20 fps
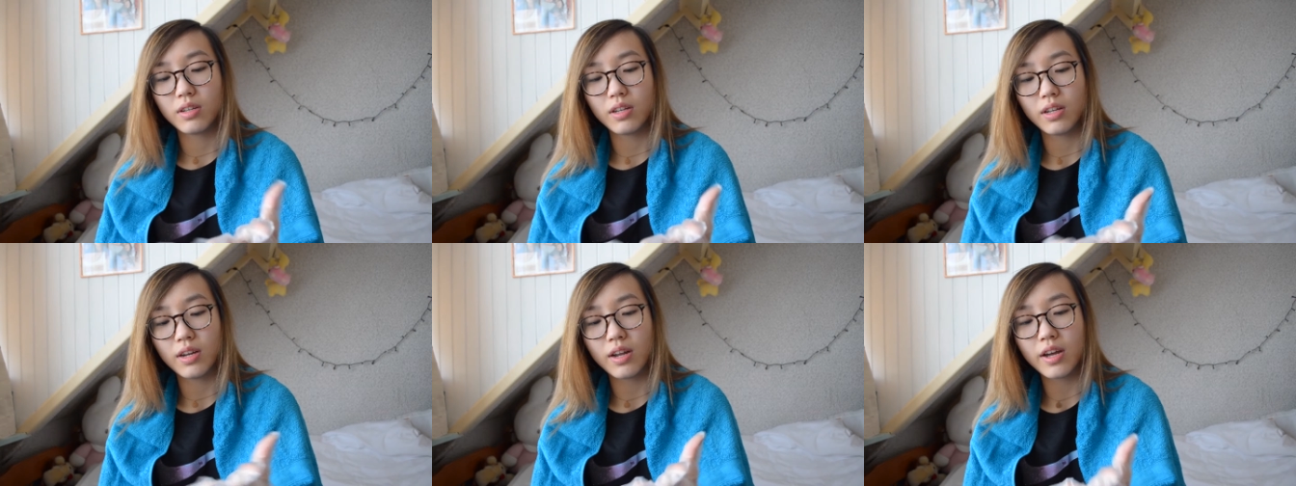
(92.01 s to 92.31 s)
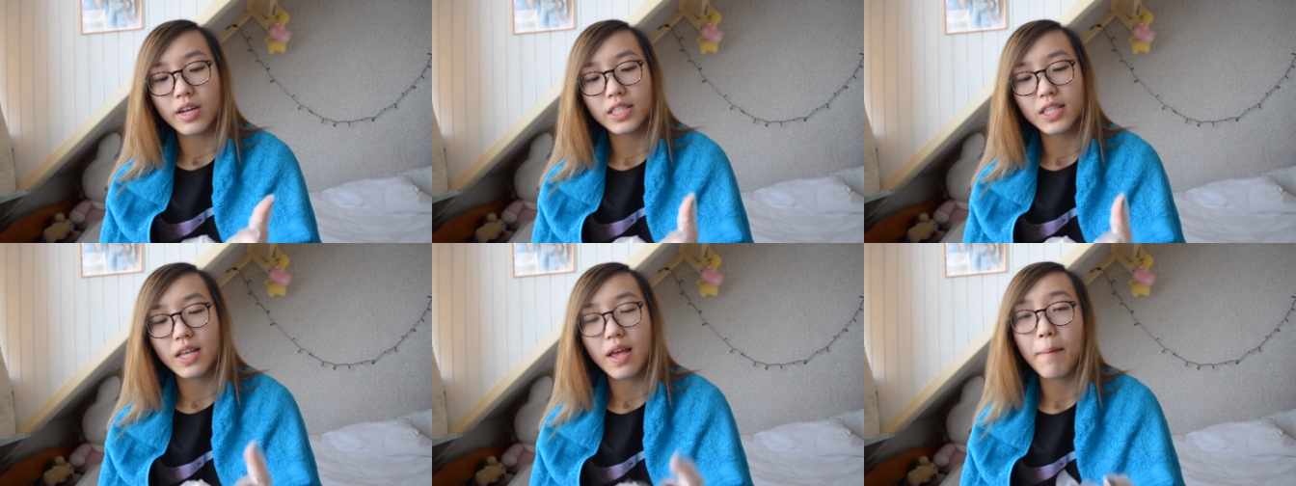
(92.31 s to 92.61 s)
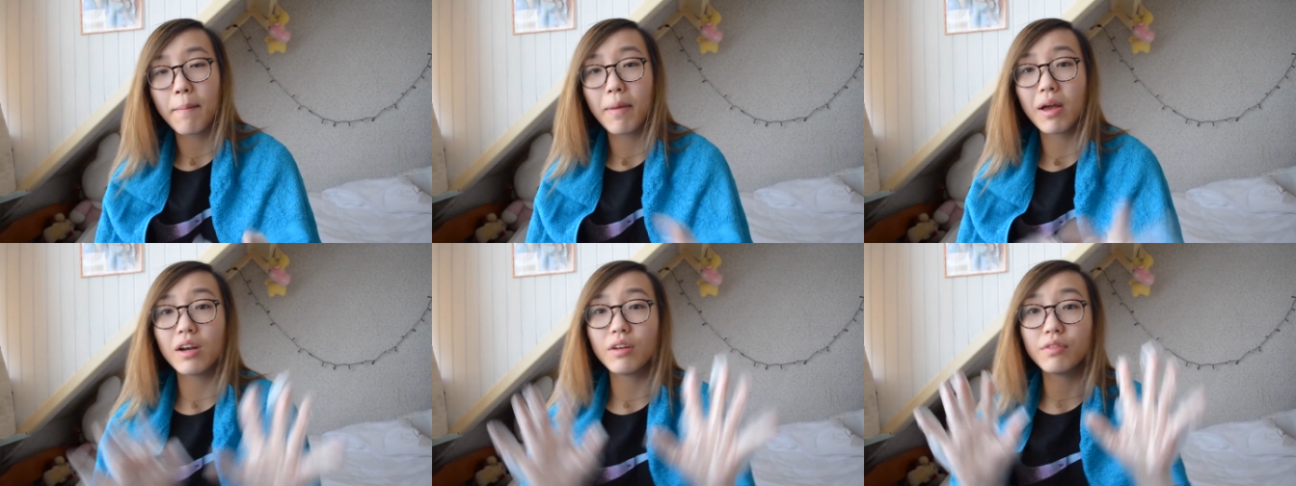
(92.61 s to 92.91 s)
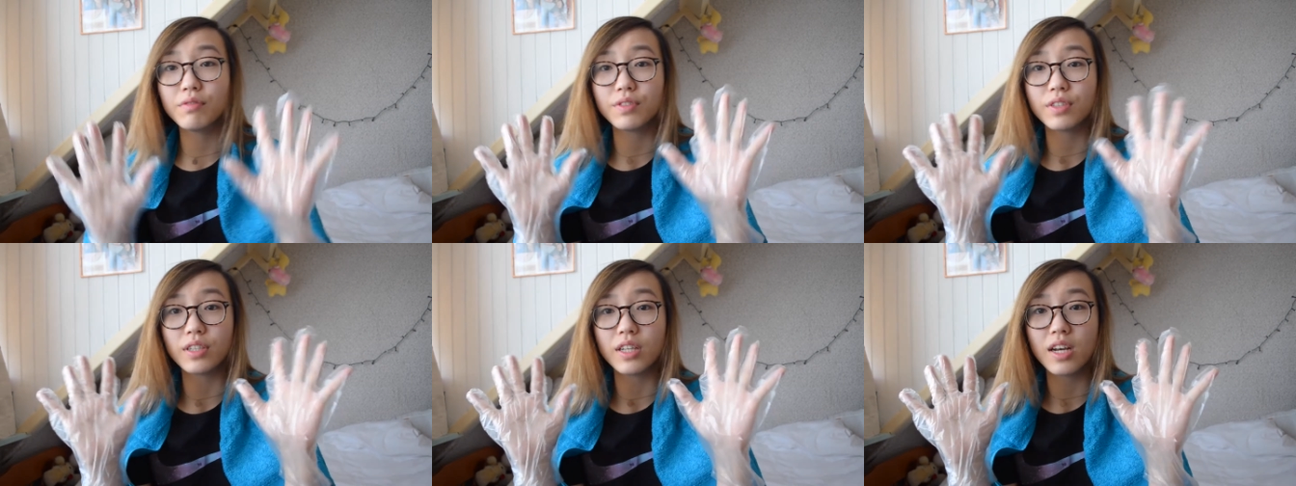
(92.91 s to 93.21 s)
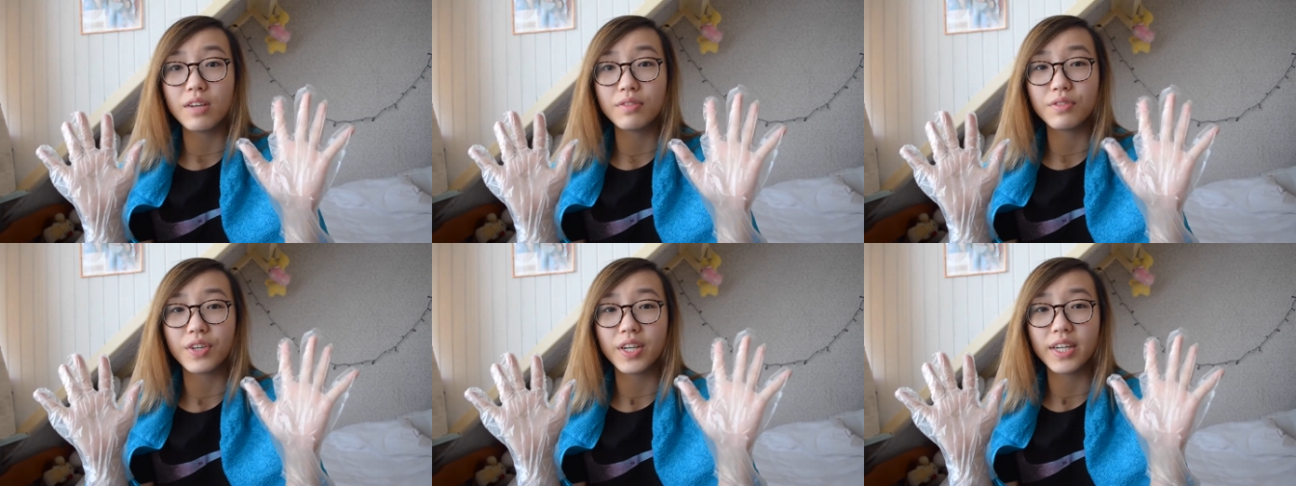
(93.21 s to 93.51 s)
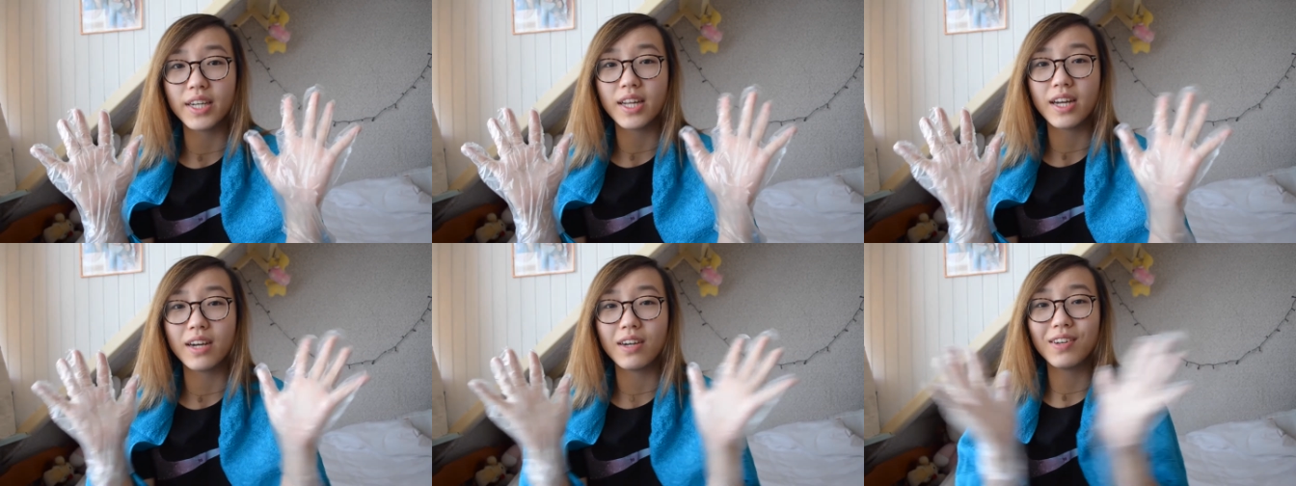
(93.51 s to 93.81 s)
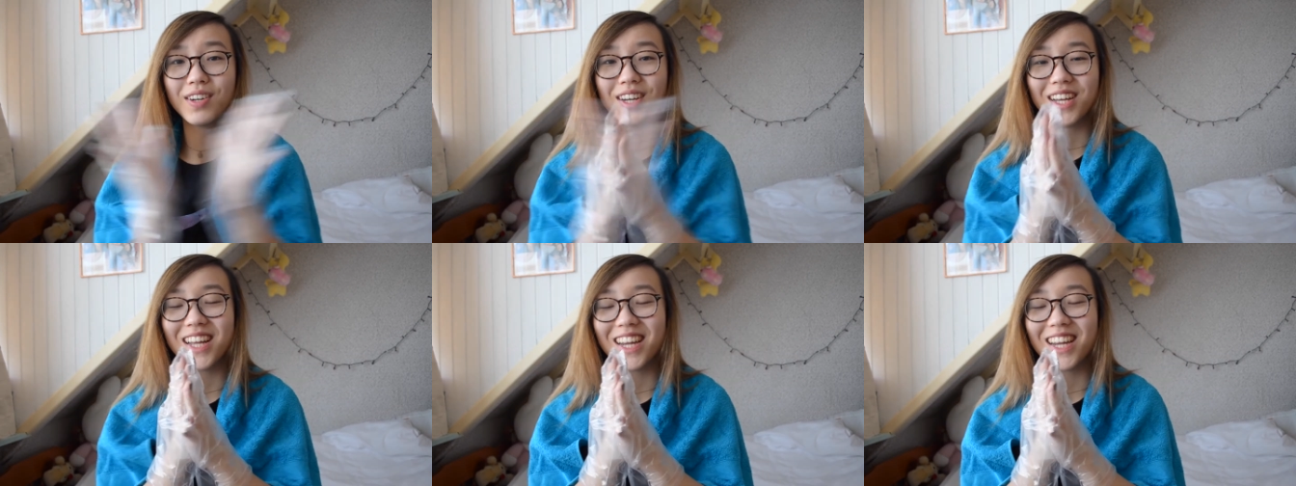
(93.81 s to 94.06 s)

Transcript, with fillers: a nice pair of gloves right now.